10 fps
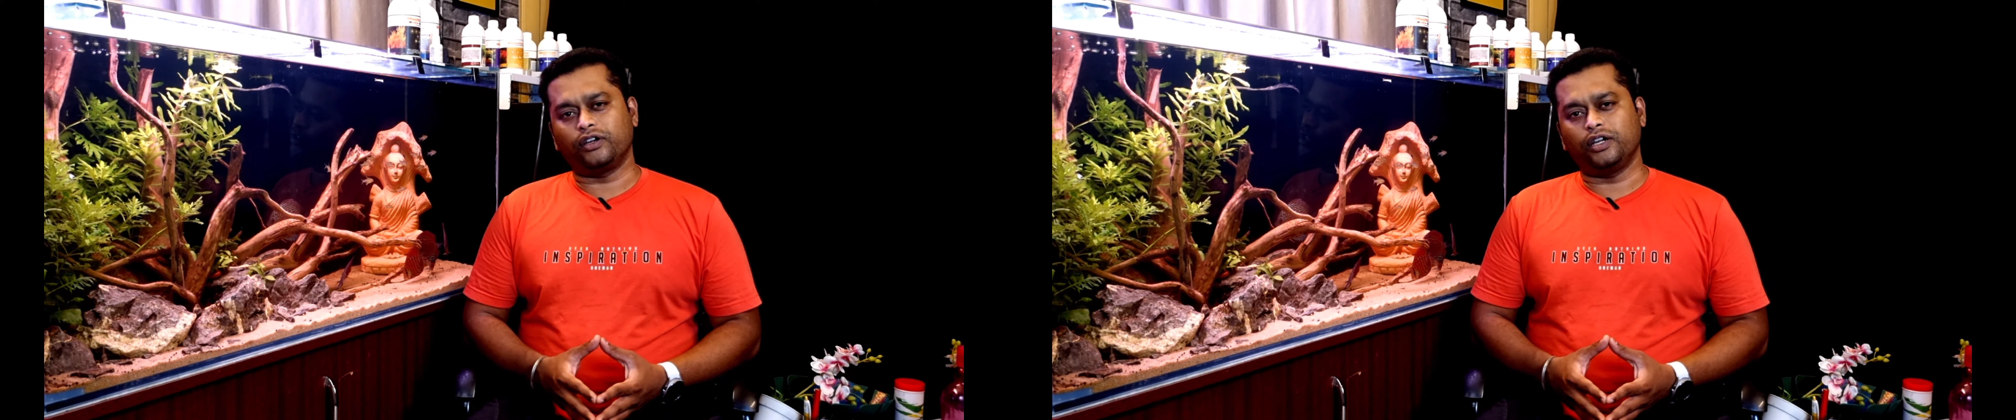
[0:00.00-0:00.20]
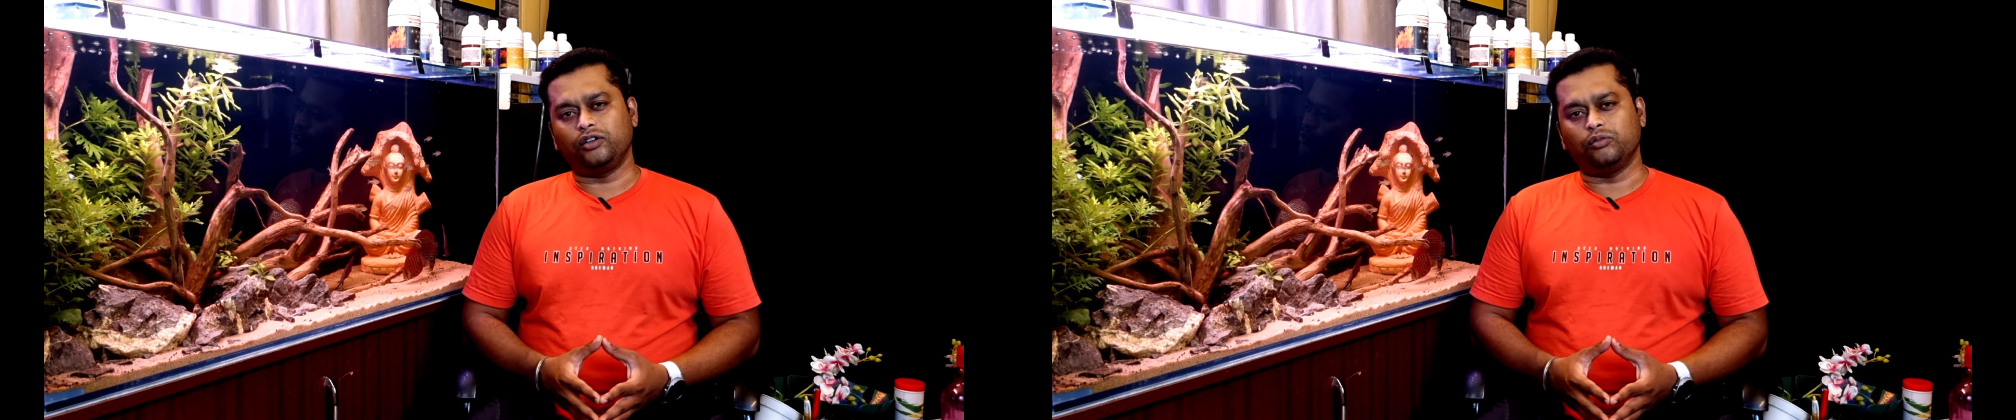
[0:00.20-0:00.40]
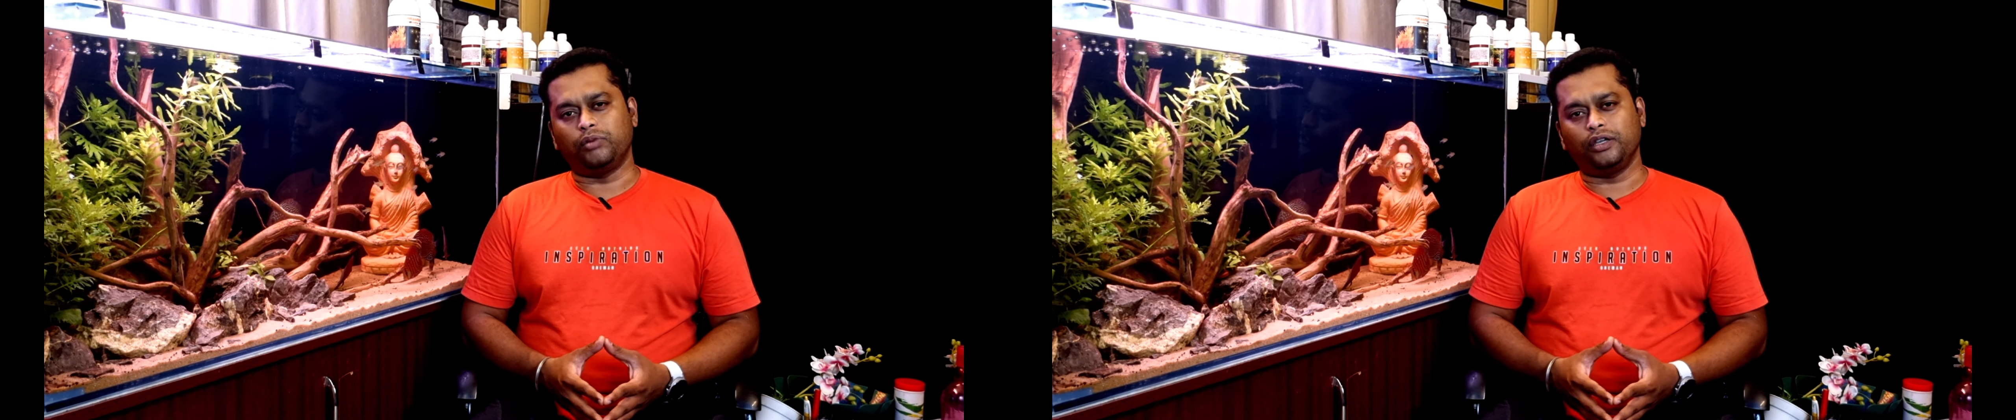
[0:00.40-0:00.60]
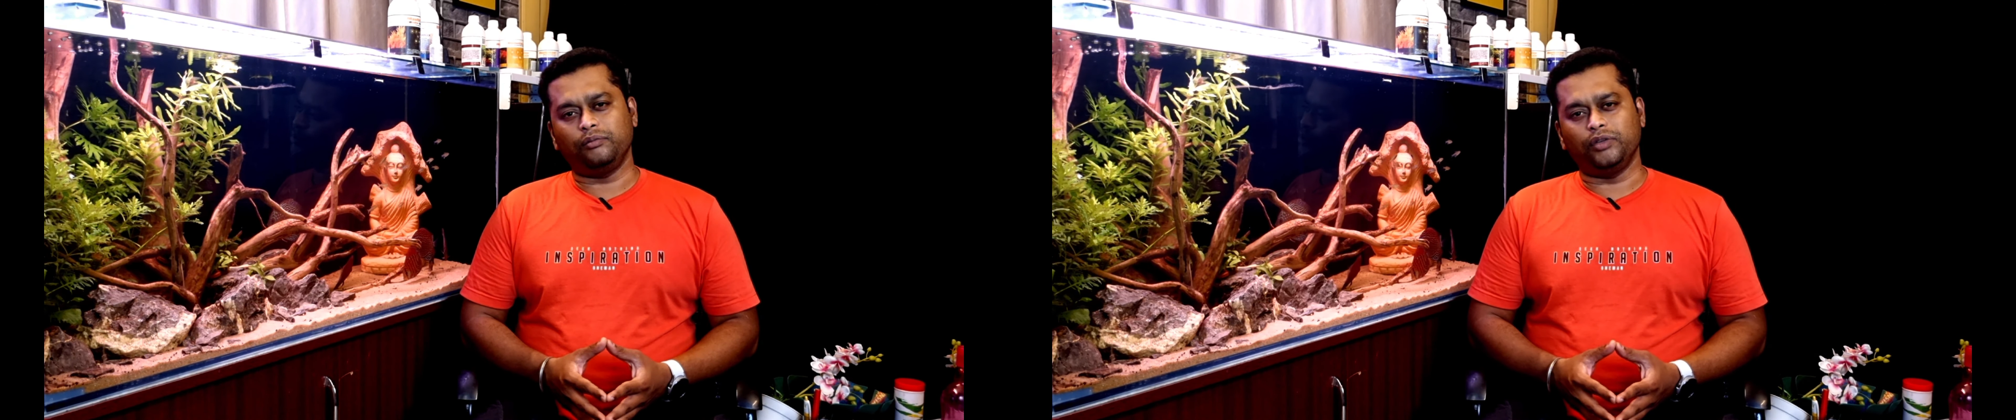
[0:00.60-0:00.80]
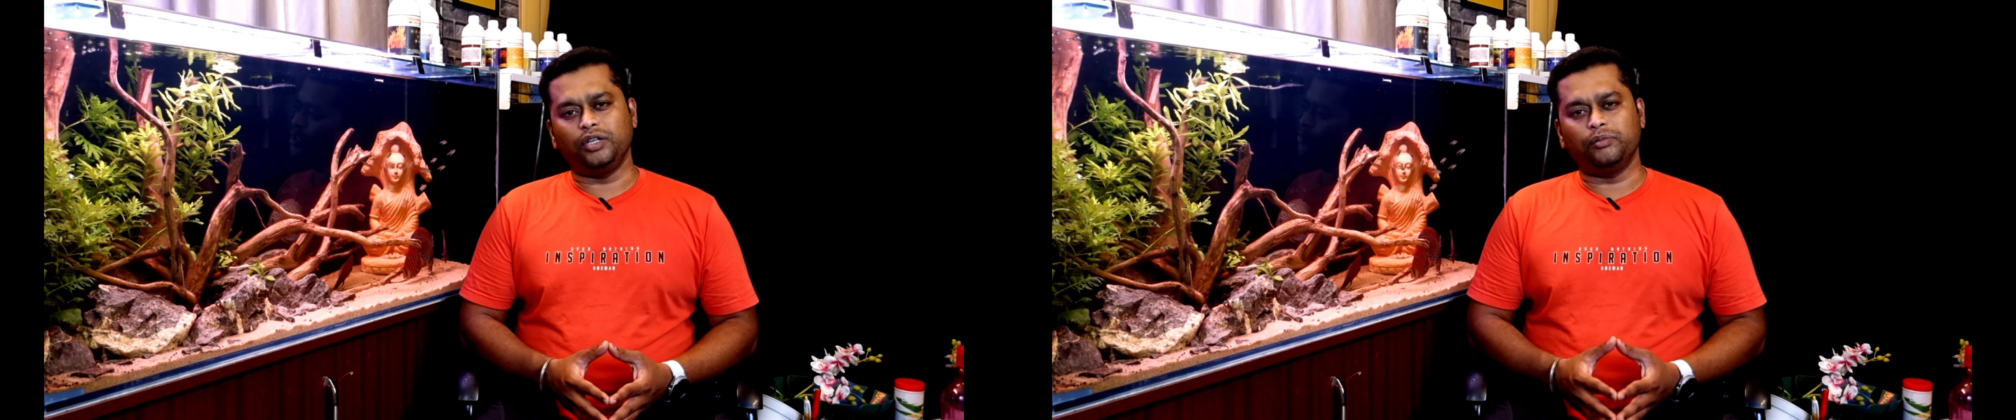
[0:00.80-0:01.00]
forget to buy
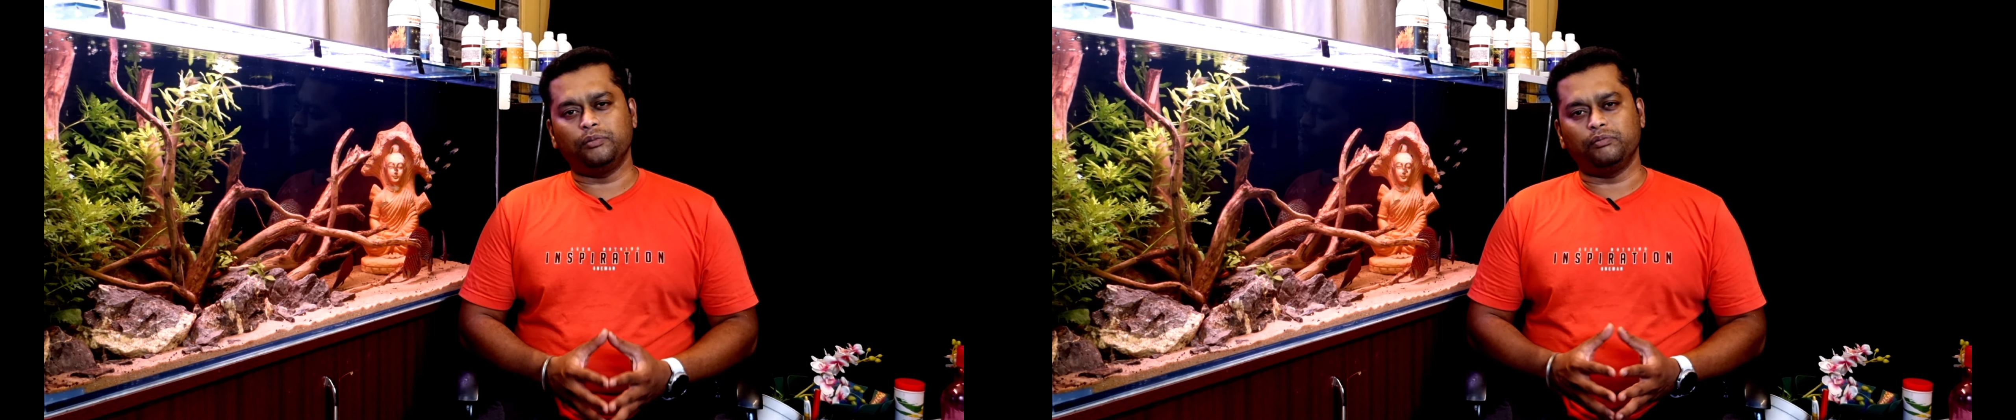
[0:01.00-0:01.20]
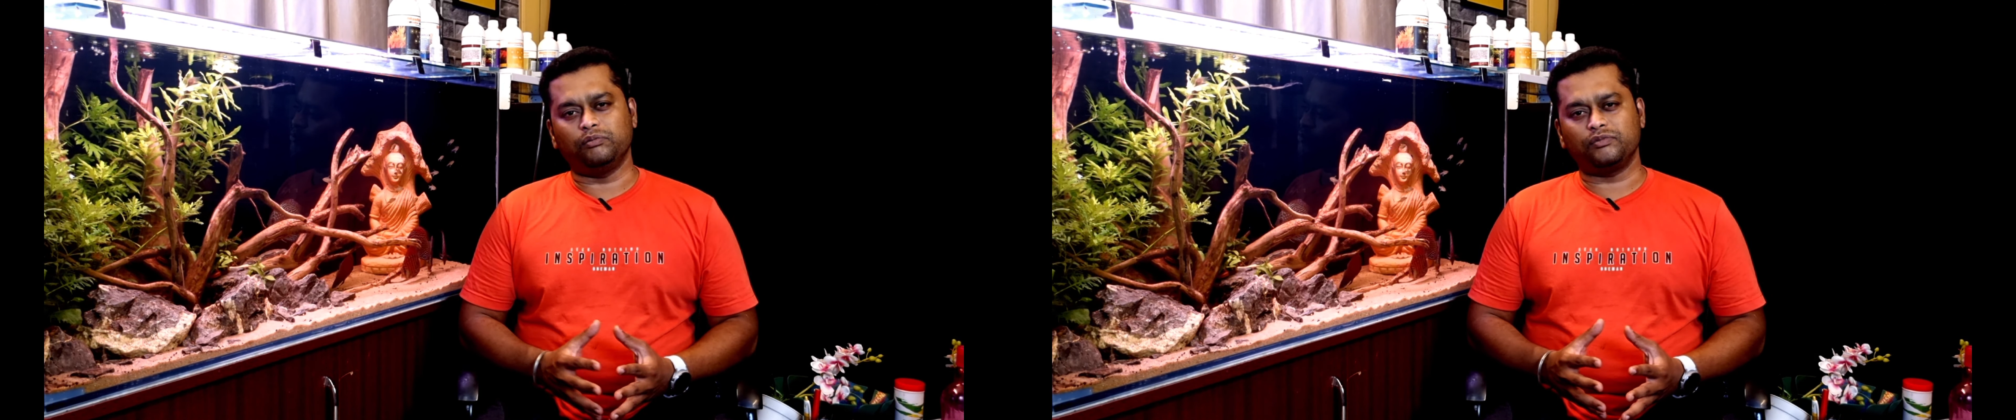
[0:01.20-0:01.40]
minimum